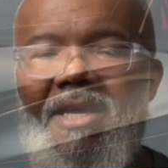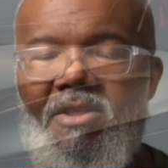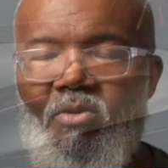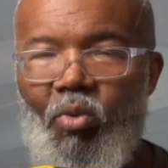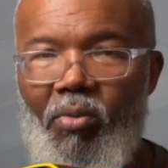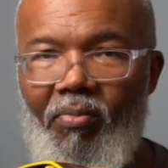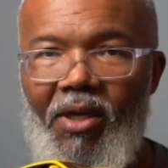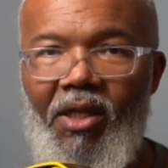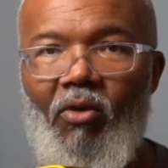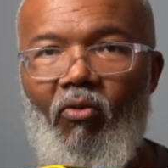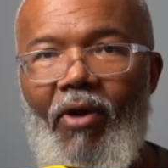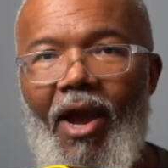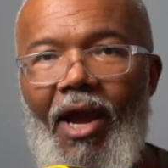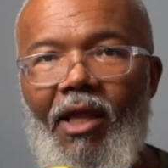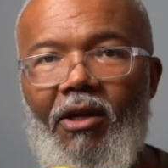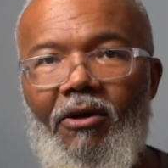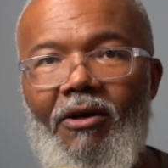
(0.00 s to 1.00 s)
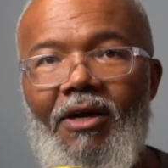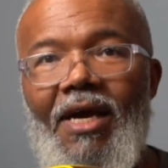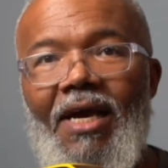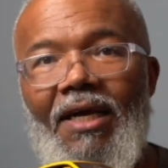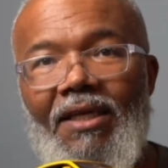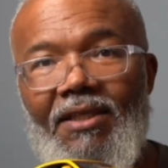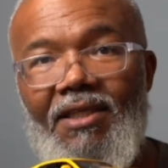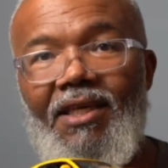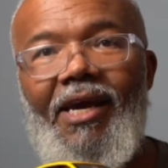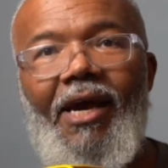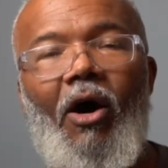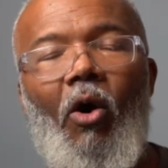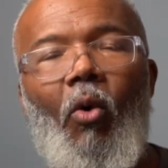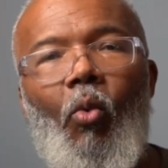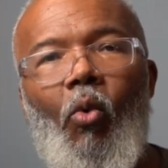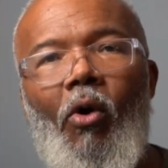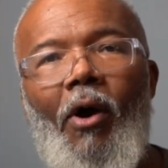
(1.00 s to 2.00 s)
would be the regular
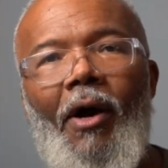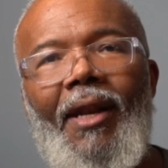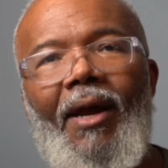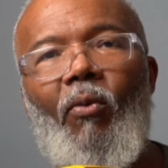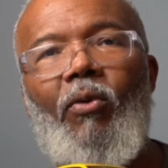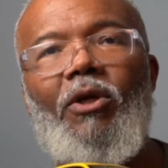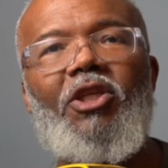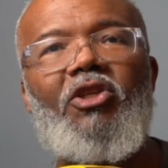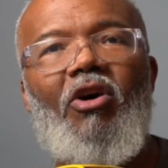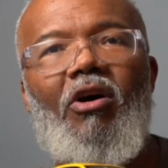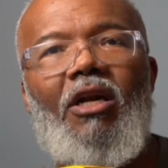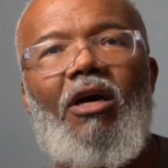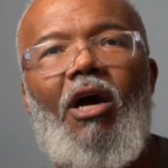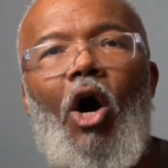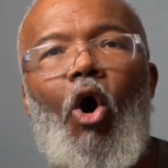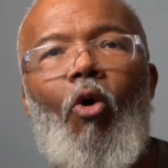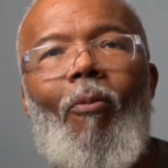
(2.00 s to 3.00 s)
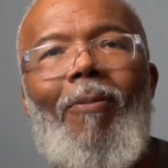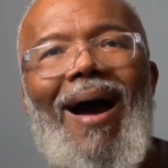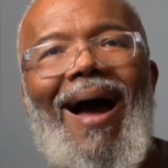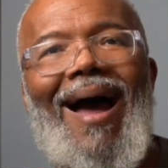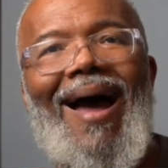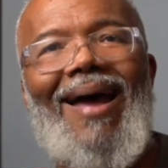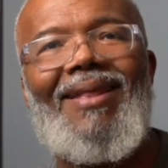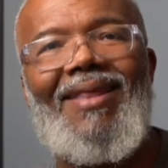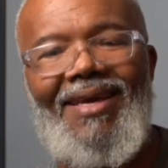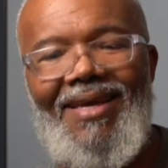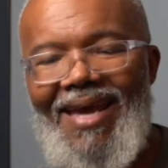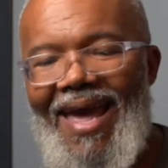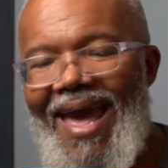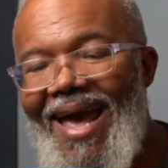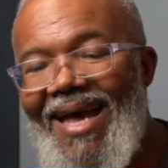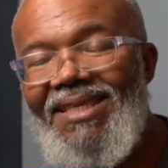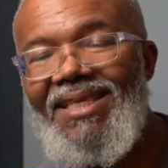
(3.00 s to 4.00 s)
ZL1. Now we're just going to go by the
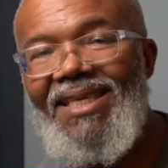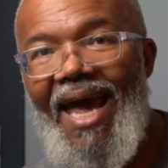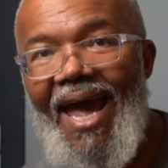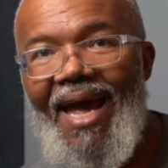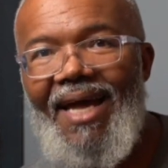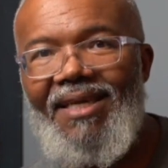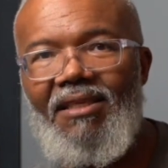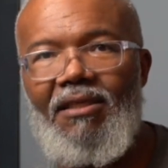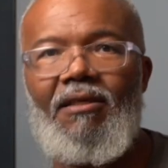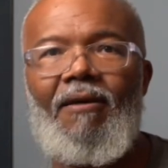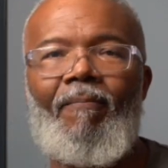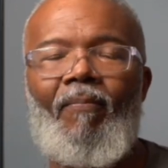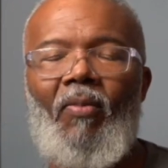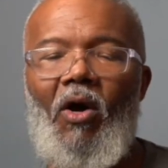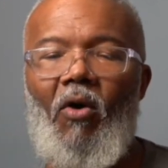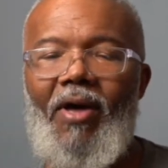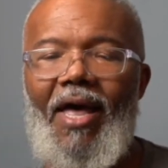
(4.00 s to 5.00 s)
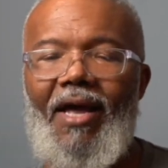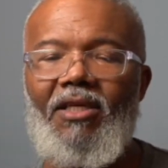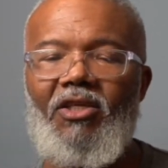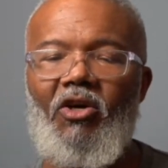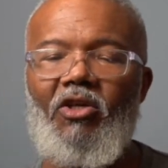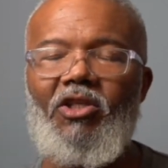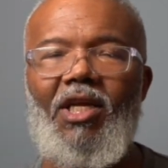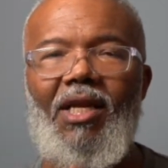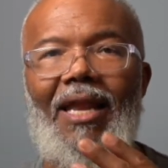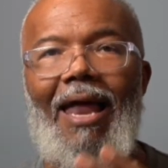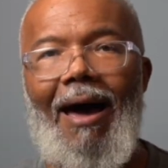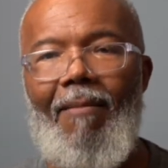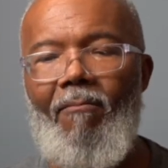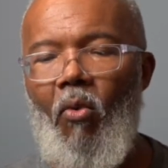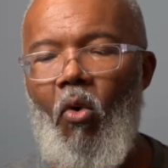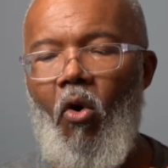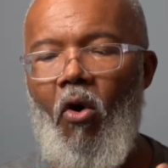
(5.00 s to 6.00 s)
SS. Okay, because there's a lot
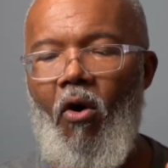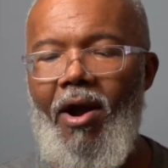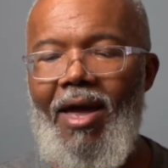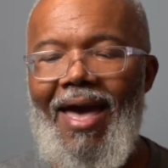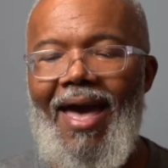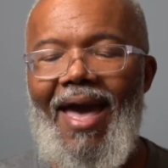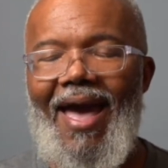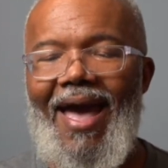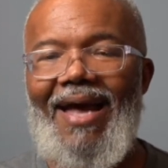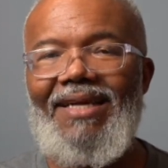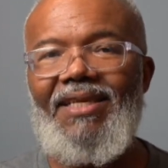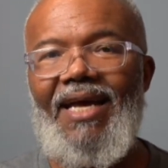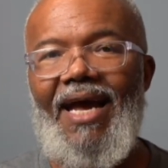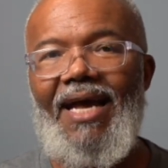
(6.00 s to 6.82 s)
more SS